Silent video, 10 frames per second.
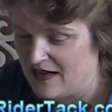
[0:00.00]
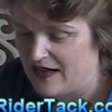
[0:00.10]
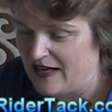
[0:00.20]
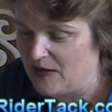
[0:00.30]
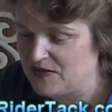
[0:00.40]

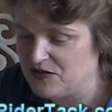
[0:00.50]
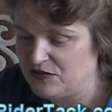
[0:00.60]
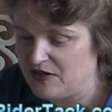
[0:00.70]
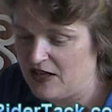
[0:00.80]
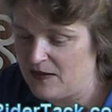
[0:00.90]
It helps
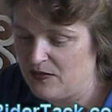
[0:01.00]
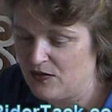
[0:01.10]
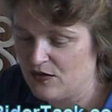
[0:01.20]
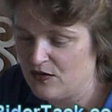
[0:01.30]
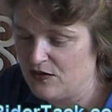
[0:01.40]
to keep
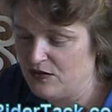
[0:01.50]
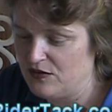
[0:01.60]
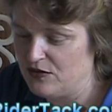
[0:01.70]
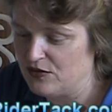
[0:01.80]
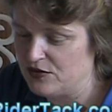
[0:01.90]
your
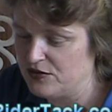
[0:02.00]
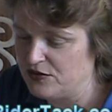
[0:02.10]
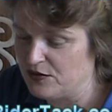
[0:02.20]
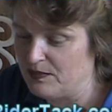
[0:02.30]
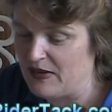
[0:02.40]

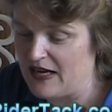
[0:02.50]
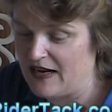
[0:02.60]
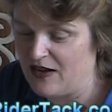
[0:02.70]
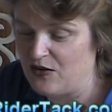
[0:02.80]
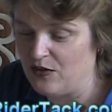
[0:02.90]

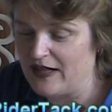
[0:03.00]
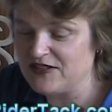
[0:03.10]
body cool.